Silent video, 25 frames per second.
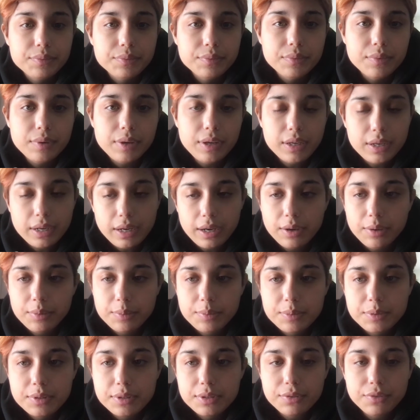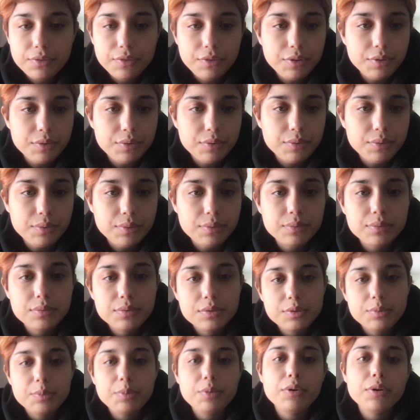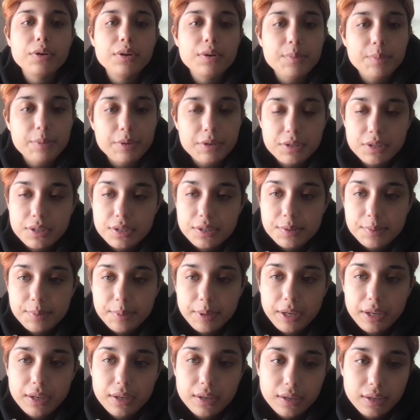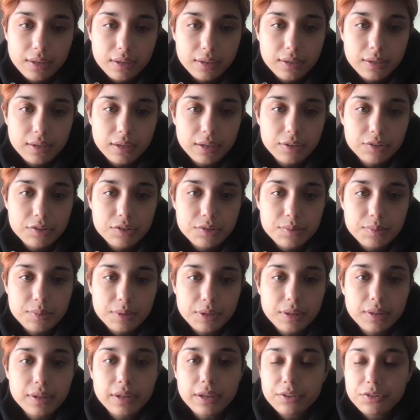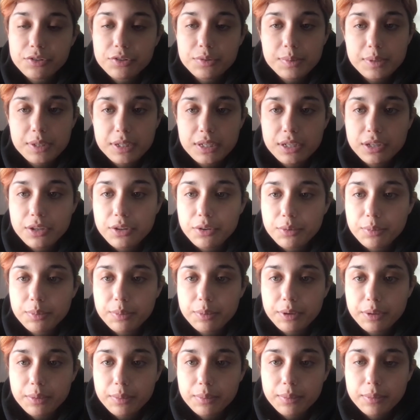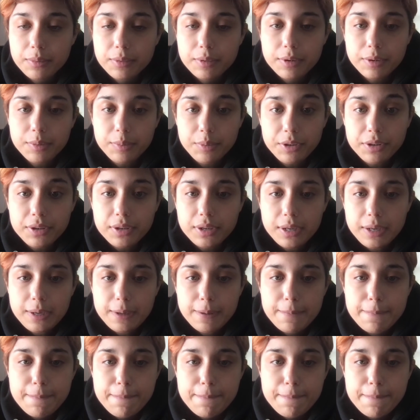it helps if you support and participate in the LGBTQ community.